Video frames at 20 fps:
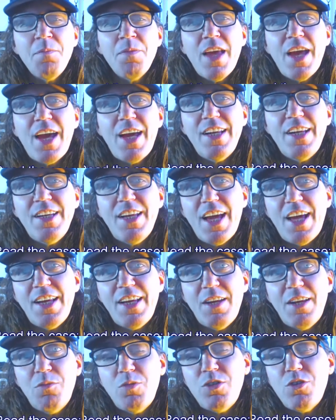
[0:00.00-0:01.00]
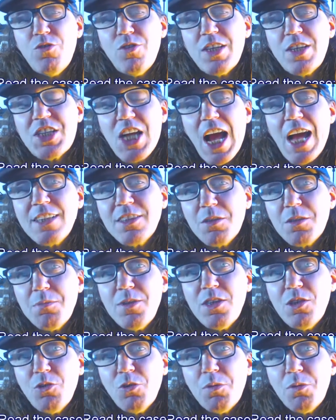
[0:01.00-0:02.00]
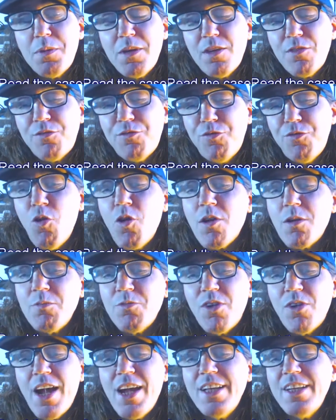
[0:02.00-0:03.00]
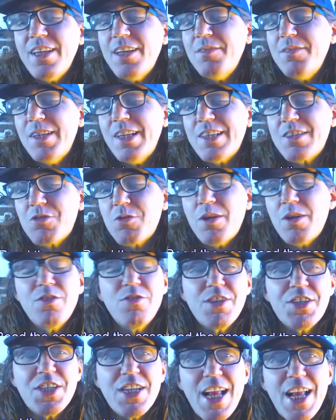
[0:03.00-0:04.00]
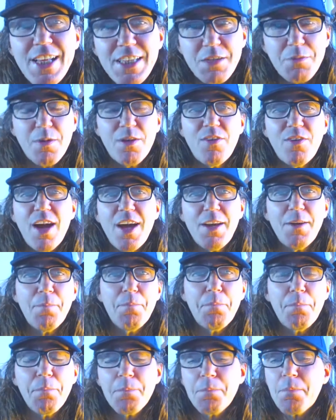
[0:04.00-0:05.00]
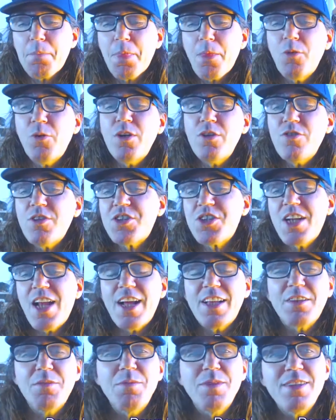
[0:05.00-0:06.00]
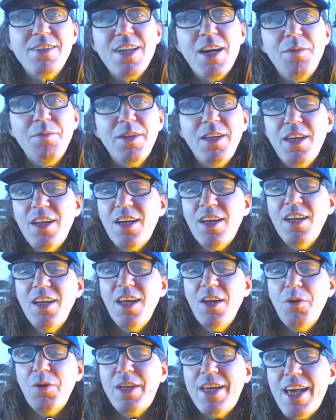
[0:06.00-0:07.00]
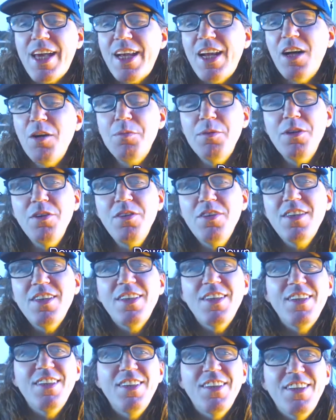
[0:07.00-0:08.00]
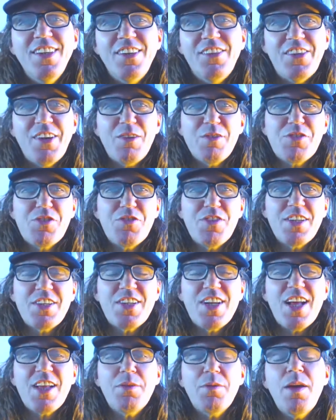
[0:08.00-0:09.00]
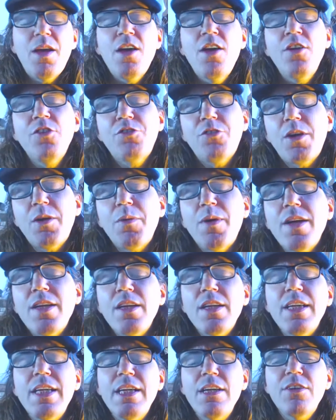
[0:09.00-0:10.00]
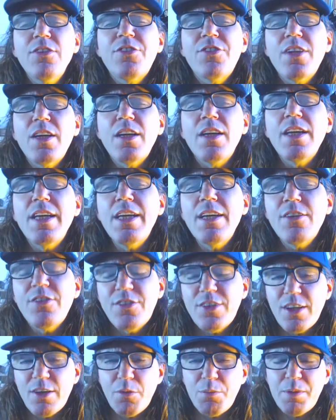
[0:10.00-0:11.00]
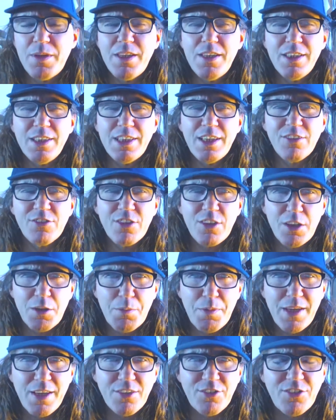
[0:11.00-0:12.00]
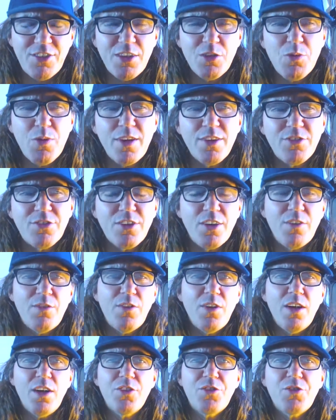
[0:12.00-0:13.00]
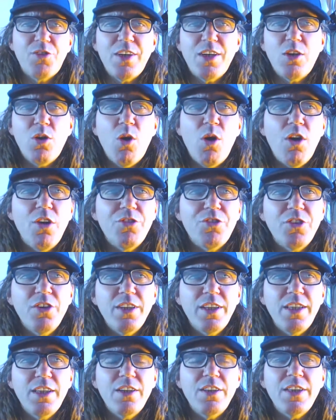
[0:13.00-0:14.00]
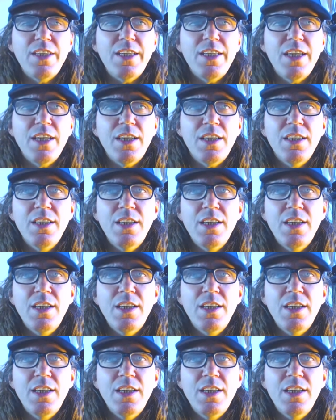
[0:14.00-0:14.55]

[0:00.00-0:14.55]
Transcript: And and then when you reach out to me, you would be informed, right? I mean, that's why you're reaching out to me, right? What are you reaching out to me? Tell me uh, we can't help you. Is that what you're reaching out to me? So anyway, here's uh, here's there'll be there's going to be a sequence of uh, three calls. You'll hear the uh,